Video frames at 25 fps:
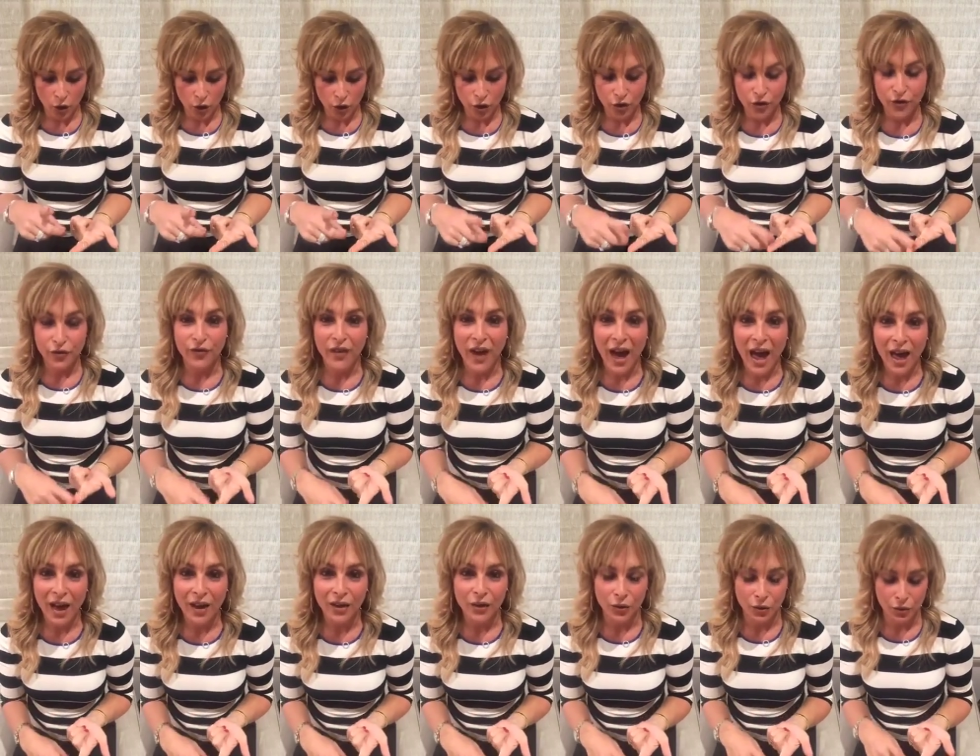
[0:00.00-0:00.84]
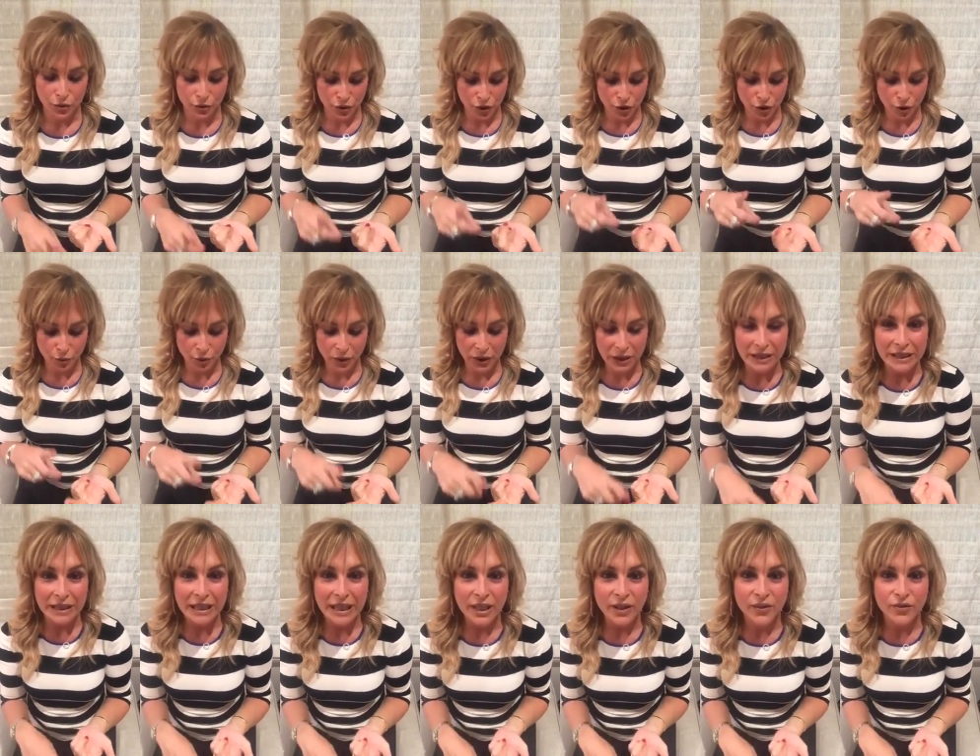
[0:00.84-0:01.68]
your values, your
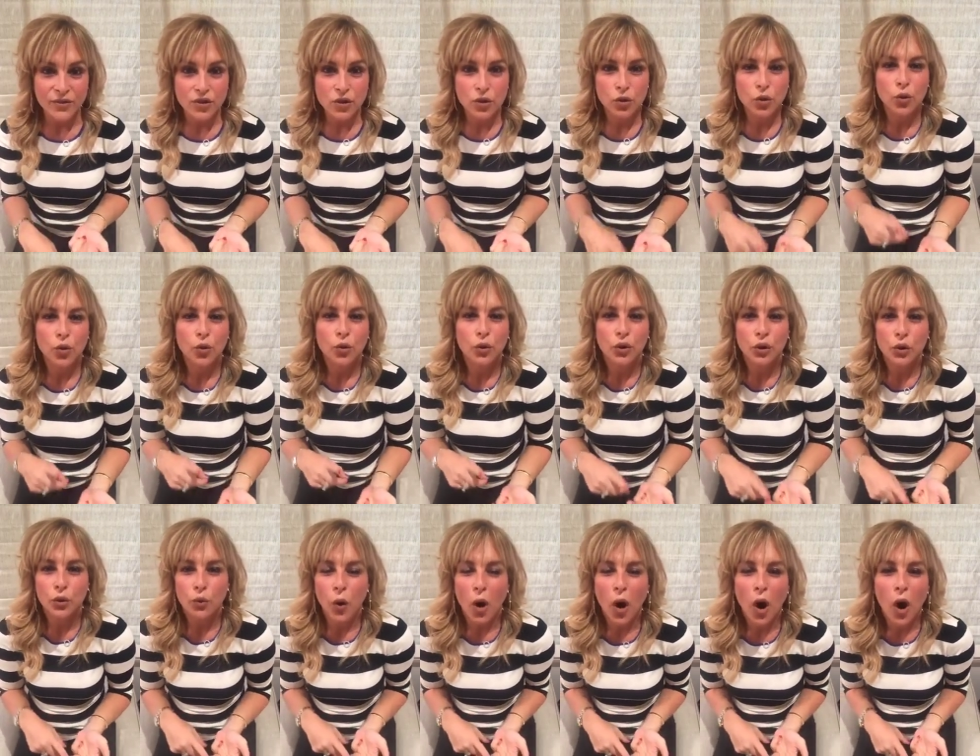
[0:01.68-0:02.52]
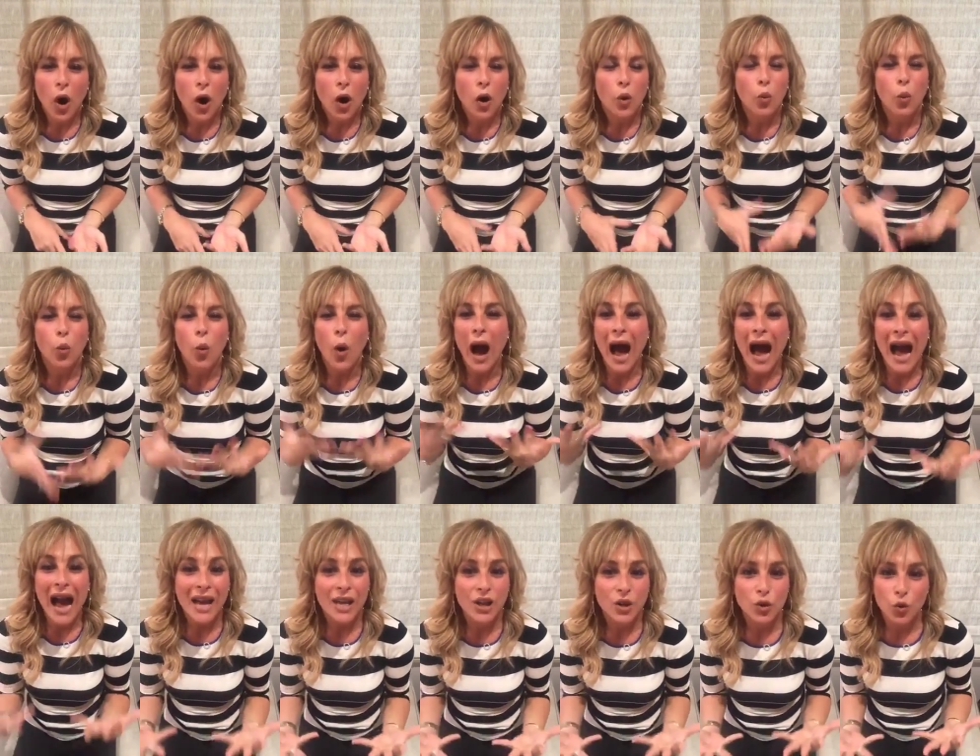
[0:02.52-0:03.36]
beliefs, who you are,
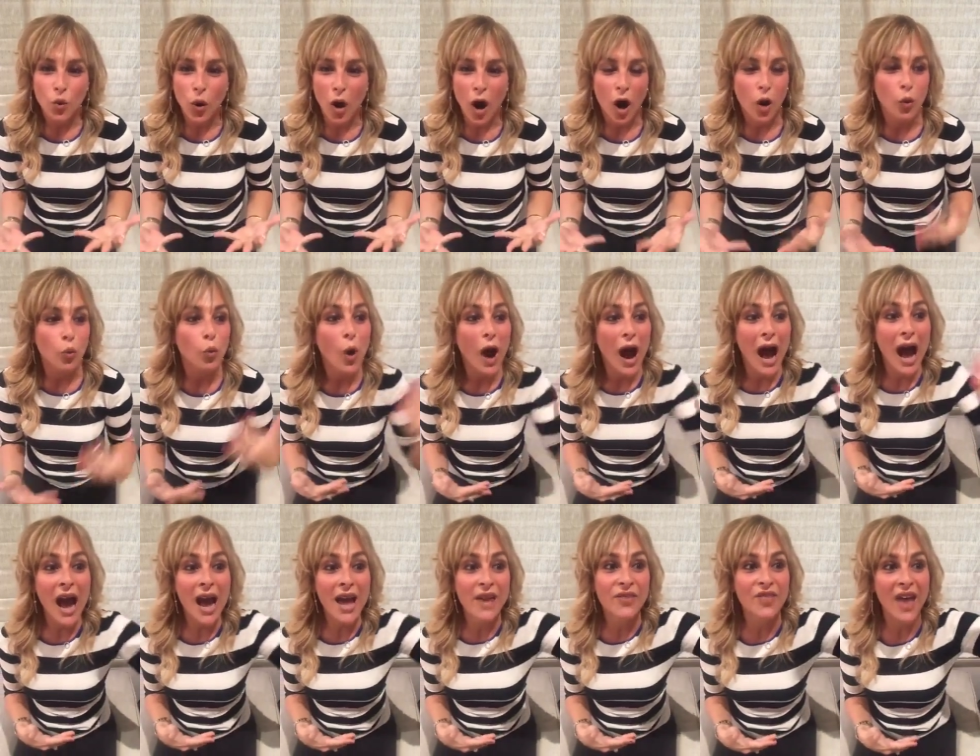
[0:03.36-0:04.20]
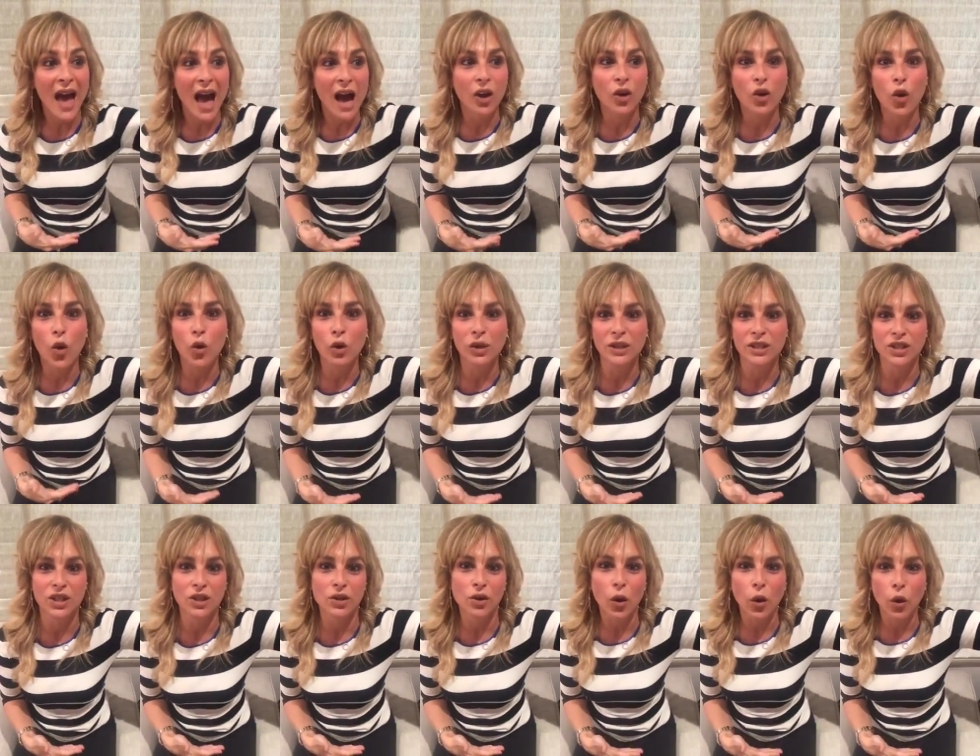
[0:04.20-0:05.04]
why you are, why that goal
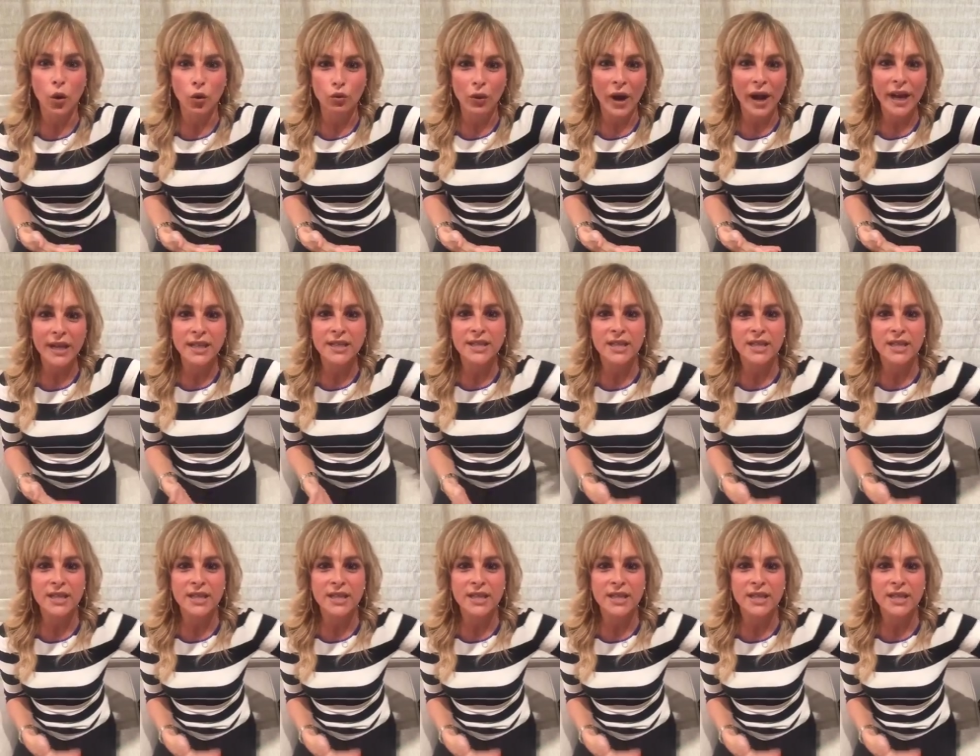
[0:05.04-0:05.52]
is a goal, right?